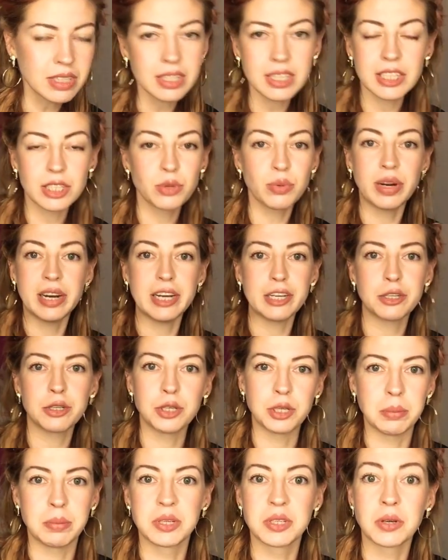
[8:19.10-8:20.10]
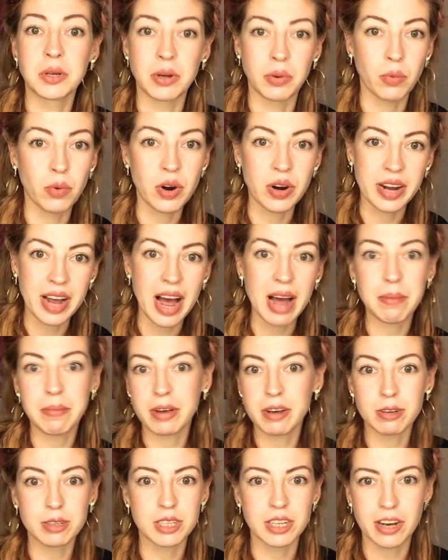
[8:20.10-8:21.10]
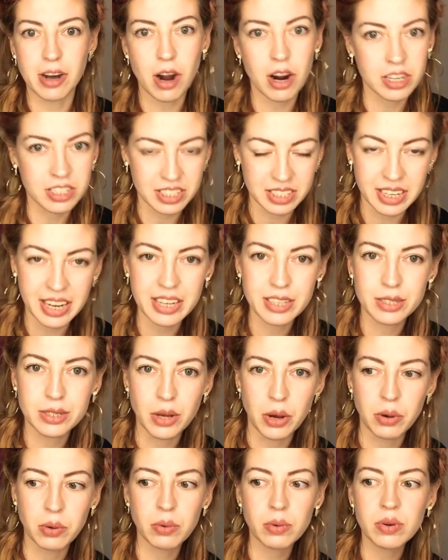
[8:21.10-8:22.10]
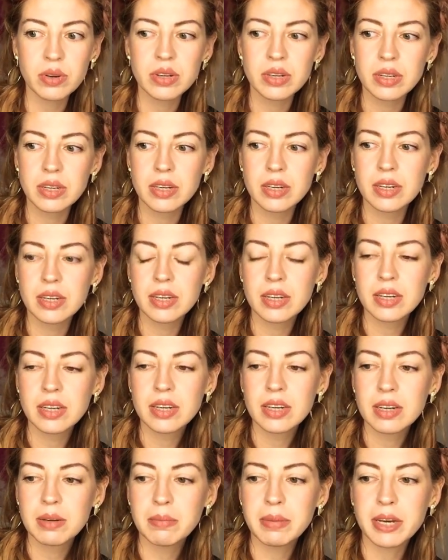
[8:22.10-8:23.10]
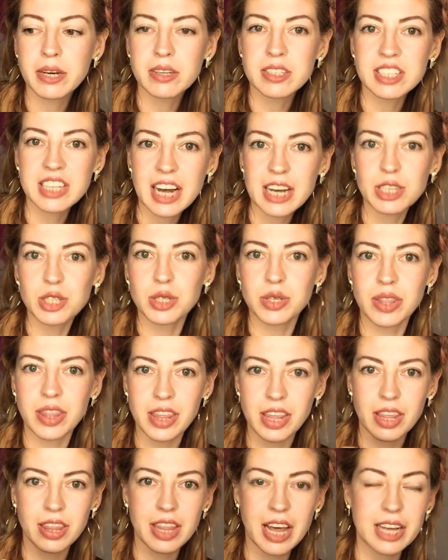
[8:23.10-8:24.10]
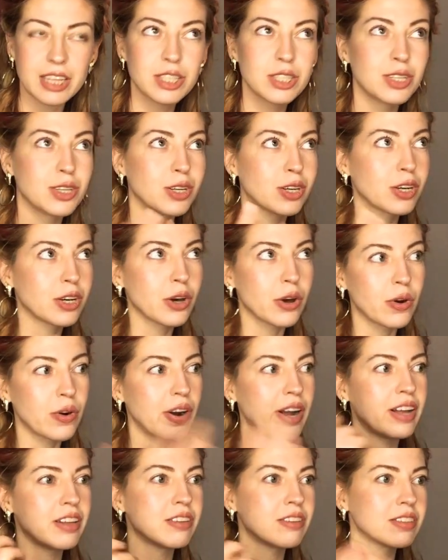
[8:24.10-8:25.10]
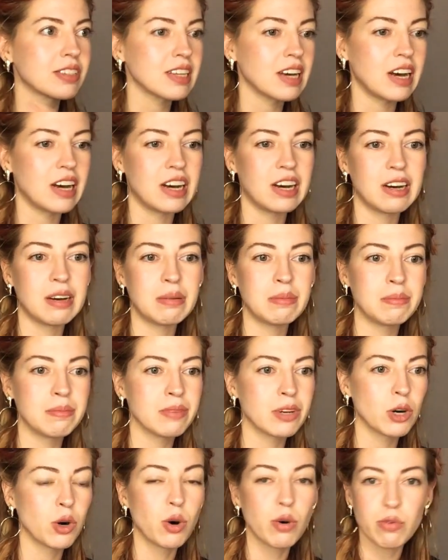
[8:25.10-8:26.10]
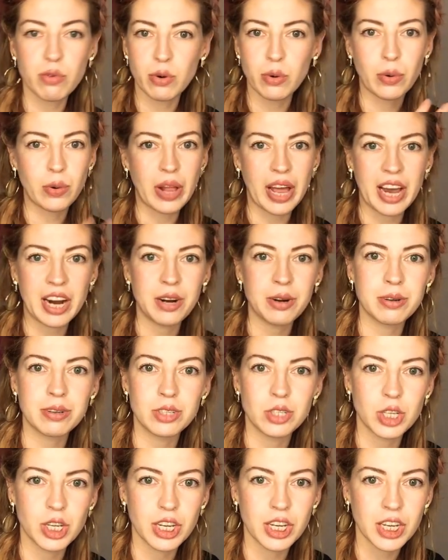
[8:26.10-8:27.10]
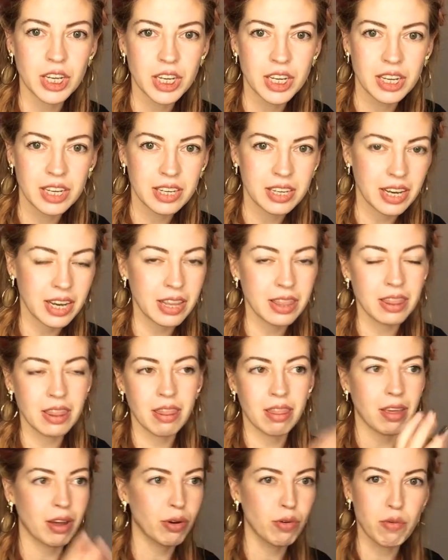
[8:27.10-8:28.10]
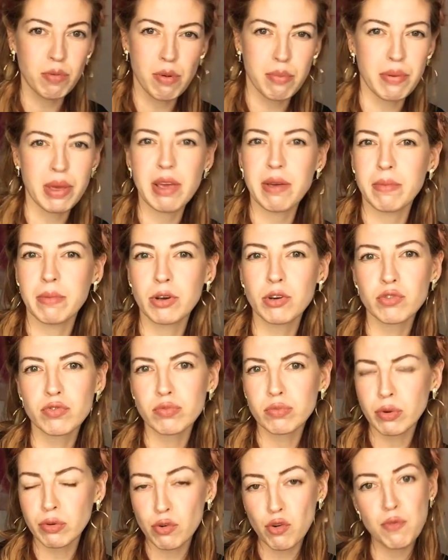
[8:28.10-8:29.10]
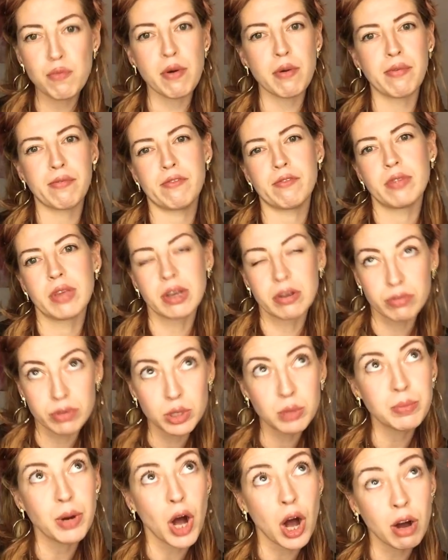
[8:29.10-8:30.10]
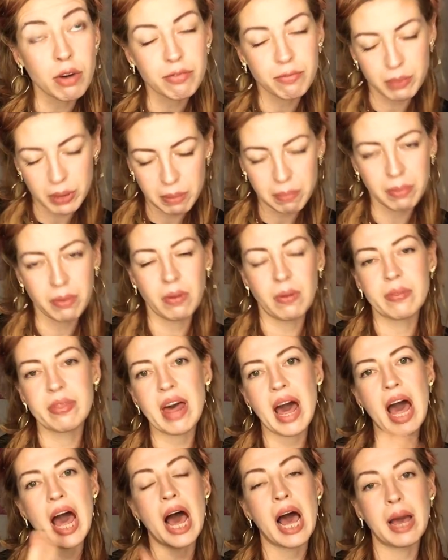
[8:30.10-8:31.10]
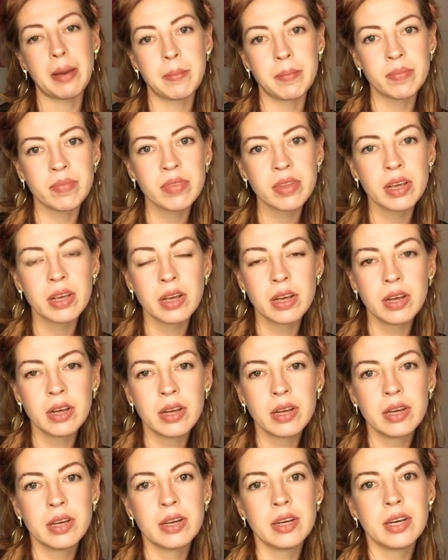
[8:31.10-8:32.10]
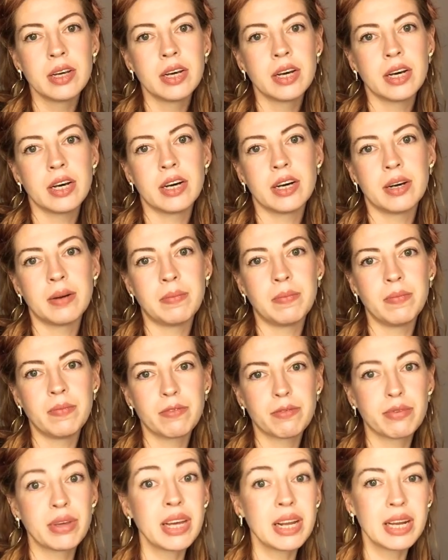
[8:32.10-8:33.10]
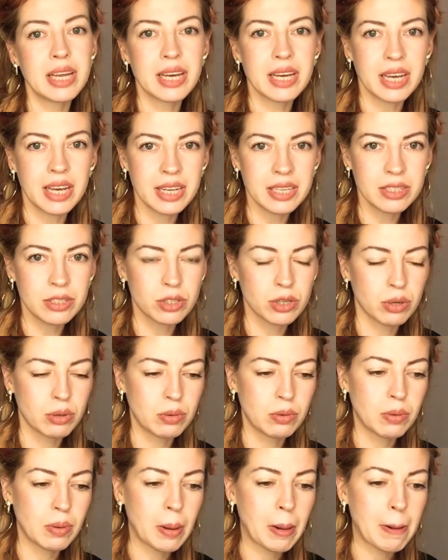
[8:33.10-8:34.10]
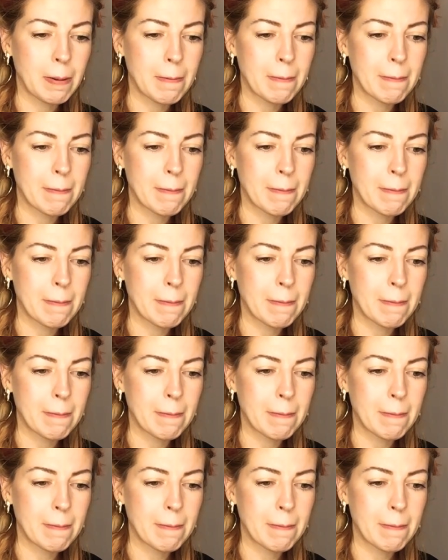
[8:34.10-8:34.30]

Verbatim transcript: this relationship is going to work out because the cards say so because that's the that's the current um, overall energy in the group of group of group of people that I'm um, feeling into